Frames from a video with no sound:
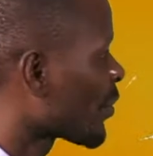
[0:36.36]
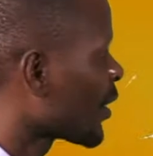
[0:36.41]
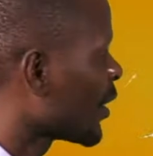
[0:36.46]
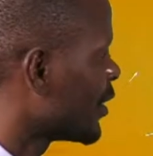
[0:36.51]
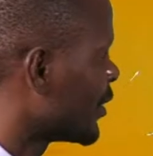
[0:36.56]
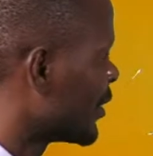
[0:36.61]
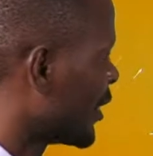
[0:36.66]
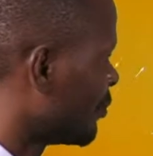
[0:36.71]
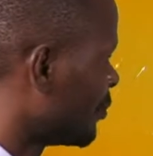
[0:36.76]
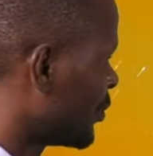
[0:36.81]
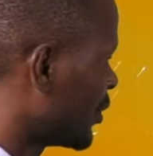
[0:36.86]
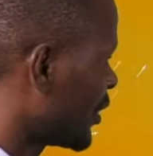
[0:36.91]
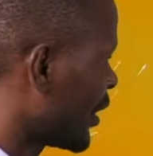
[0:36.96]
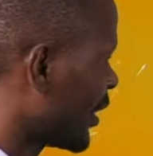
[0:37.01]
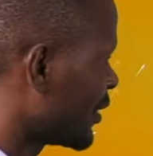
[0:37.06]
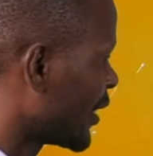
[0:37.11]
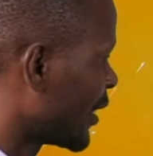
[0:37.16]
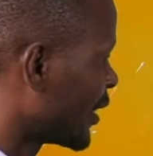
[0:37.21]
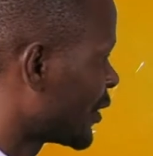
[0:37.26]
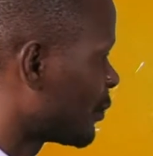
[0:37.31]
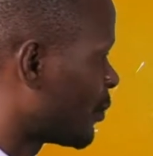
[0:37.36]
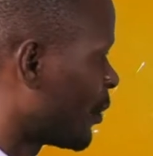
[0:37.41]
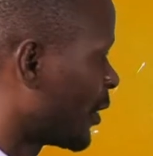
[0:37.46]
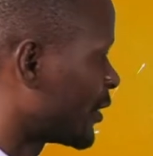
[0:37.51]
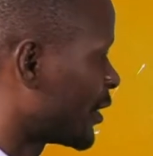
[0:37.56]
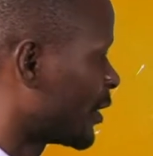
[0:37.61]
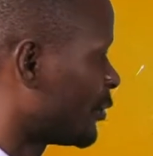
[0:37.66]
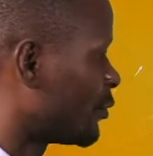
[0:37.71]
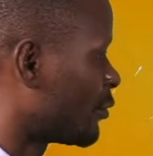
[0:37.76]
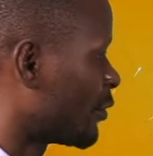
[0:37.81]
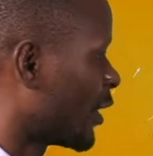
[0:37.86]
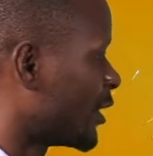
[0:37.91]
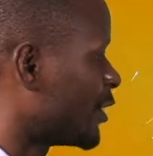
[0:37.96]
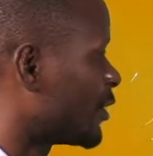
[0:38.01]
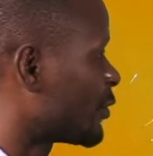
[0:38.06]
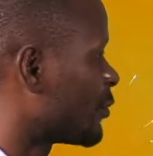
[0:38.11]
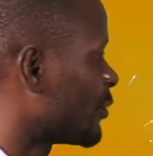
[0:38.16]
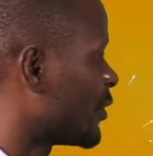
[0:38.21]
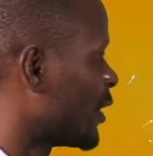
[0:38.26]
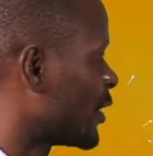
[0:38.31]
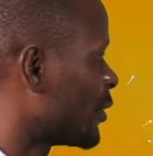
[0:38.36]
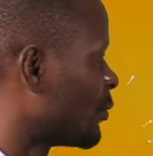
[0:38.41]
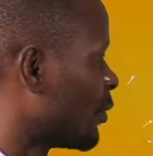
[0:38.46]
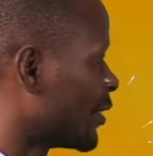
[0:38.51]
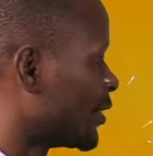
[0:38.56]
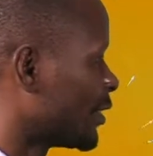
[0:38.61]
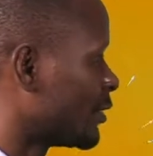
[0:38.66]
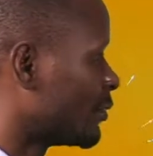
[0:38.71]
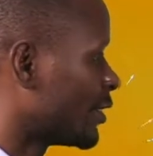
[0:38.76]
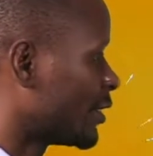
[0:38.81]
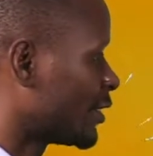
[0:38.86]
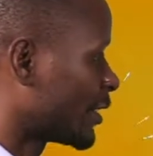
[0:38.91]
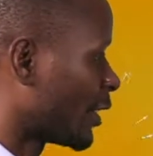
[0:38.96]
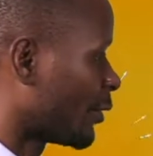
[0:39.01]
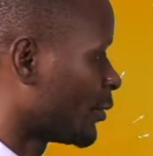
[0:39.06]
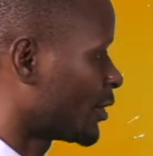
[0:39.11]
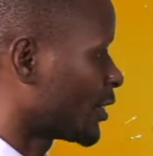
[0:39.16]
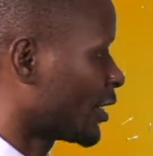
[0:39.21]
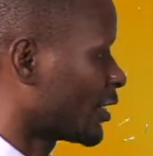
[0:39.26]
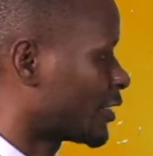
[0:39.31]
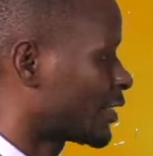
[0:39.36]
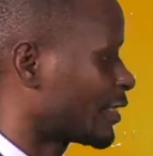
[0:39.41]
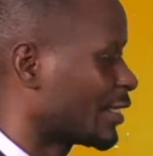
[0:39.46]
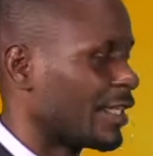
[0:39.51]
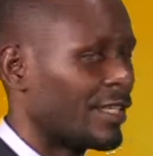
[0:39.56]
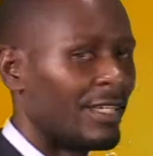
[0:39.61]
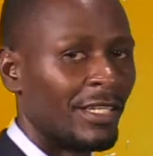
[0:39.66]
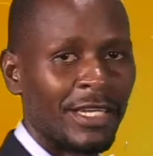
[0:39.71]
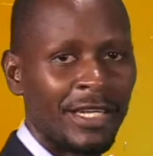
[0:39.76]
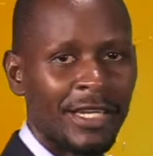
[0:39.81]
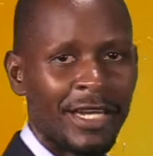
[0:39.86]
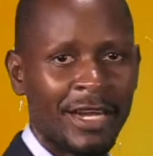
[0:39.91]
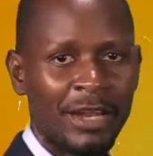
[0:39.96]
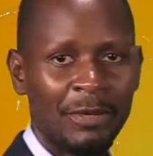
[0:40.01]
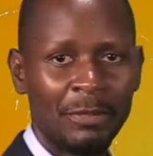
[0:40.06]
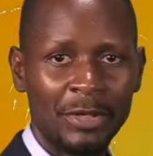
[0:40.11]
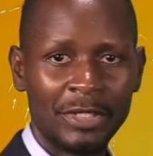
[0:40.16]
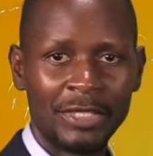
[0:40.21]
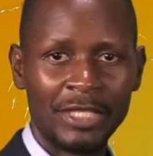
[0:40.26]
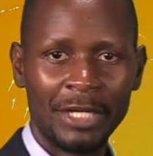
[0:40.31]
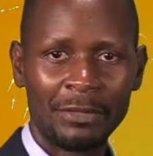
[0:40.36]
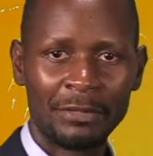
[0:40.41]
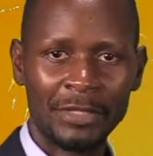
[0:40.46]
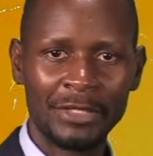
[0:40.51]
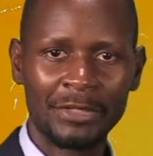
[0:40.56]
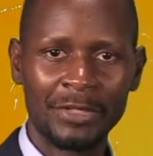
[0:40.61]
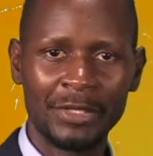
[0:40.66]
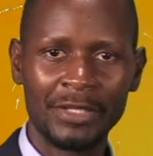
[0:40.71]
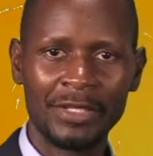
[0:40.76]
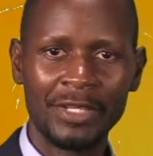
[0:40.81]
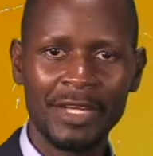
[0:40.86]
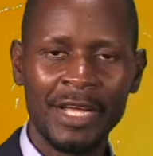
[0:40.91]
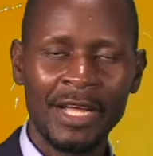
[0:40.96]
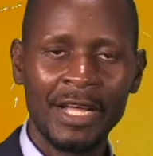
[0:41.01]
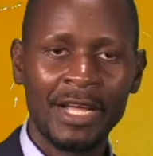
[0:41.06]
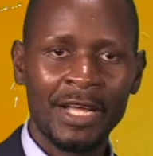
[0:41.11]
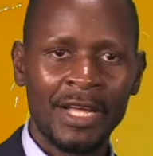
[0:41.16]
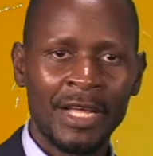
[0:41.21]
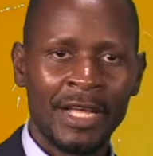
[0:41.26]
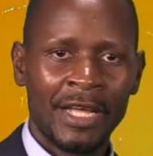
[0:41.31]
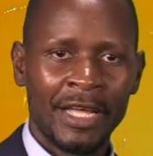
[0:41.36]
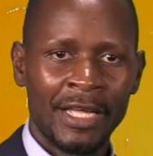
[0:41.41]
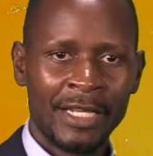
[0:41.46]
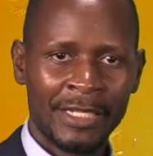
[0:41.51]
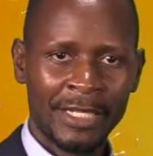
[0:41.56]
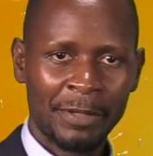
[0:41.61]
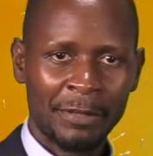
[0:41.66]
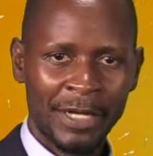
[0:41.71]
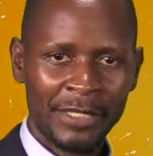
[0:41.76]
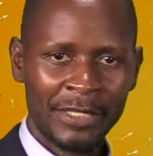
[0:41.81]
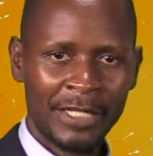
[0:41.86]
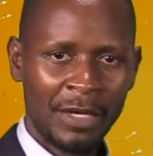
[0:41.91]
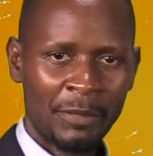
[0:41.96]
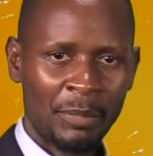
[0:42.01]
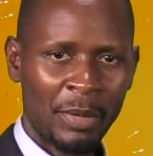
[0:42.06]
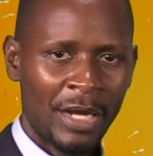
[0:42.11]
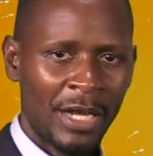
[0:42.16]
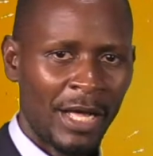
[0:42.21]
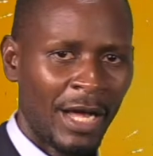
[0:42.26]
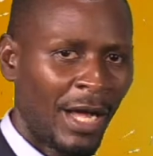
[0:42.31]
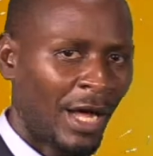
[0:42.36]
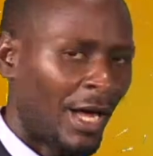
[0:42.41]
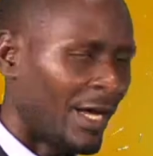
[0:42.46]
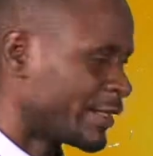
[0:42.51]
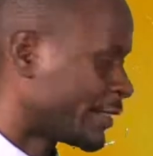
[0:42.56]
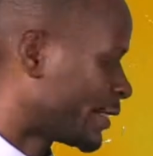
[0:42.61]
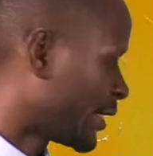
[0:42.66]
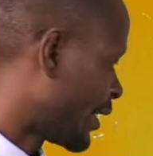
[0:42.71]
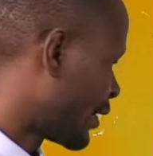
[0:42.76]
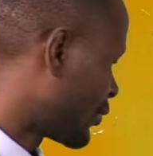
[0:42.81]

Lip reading: Temperatures expected to rise to 31 degrees Celsius in Karamoja region. Entebbe and Kampala at